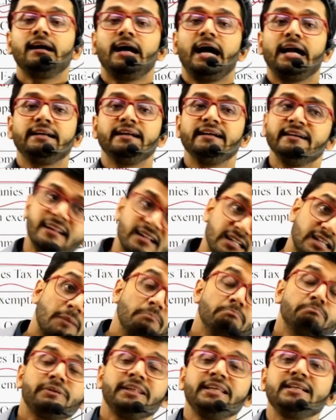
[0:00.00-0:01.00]
and Indian
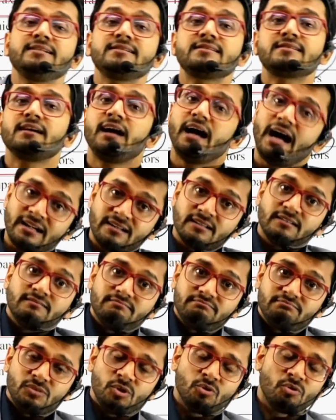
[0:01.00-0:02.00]
companies at
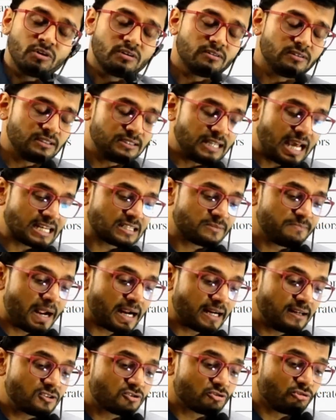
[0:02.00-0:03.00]
a lower tax
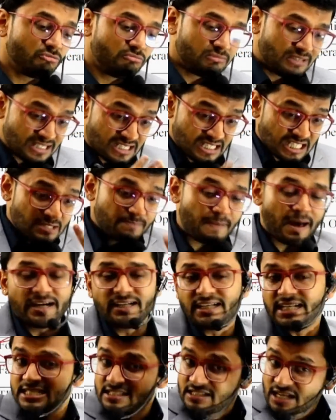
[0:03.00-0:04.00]
bracket. So this
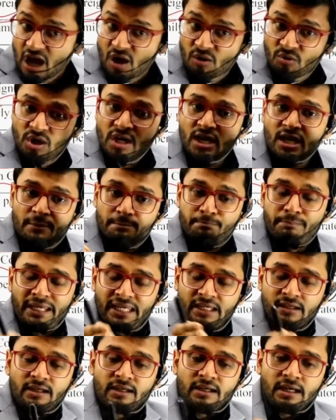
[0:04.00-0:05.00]
disparity is now
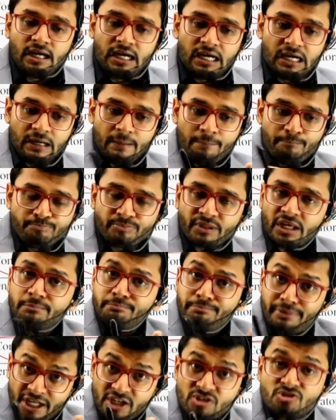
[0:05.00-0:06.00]
being
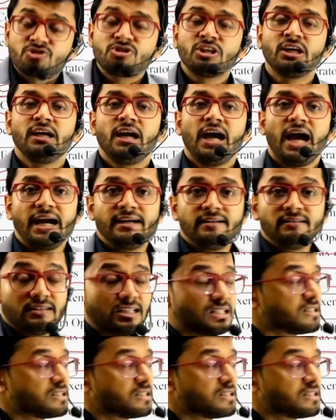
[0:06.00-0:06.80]
bridged, and